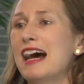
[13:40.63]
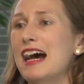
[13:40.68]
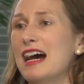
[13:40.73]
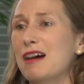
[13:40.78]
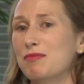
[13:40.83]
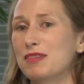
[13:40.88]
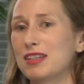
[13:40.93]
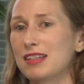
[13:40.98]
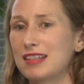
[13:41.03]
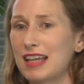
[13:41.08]

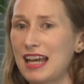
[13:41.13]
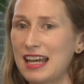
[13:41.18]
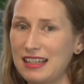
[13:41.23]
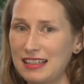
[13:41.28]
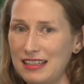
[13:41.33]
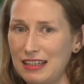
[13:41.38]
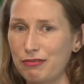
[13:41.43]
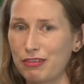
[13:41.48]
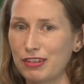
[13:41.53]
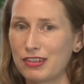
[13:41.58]
up to
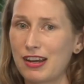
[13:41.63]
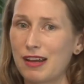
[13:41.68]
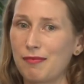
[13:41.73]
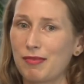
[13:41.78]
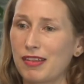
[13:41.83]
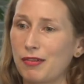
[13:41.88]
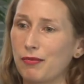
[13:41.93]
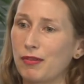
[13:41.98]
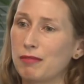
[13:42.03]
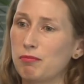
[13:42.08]
date every time
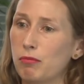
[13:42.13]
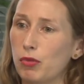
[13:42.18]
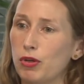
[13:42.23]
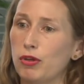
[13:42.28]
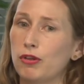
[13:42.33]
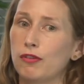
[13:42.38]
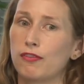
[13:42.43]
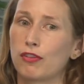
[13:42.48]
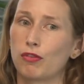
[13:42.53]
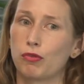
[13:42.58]
someone
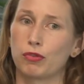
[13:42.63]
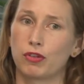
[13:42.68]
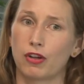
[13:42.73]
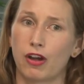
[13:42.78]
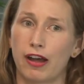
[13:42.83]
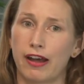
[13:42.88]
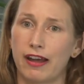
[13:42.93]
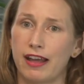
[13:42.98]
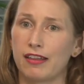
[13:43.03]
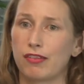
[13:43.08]
moves or
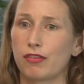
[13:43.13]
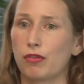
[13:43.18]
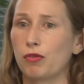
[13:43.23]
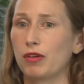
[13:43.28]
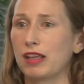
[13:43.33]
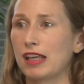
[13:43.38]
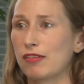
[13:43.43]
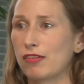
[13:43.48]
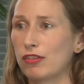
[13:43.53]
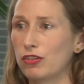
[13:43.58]
dies or
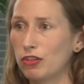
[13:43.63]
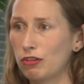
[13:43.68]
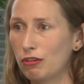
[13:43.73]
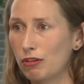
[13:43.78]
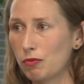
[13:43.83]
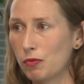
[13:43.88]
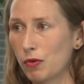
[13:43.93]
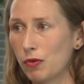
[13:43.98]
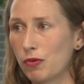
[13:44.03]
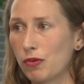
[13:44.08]
gets a new
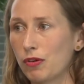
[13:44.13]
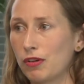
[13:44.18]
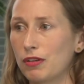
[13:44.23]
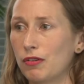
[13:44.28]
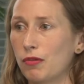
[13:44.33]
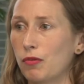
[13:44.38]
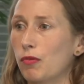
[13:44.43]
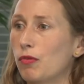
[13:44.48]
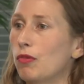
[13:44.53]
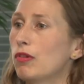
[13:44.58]

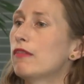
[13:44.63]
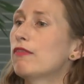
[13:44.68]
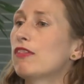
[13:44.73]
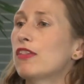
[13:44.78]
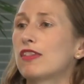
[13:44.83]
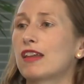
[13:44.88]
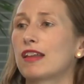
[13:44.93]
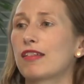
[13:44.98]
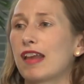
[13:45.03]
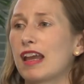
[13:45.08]
award or all of
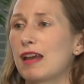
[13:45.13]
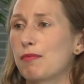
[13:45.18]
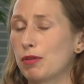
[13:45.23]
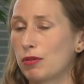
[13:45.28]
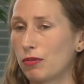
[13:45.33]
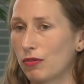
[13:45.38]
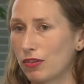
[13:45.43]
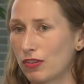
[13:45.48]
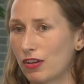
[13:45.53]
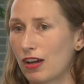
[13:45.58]
the things that
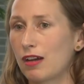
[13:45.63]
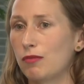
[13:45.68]
happen all the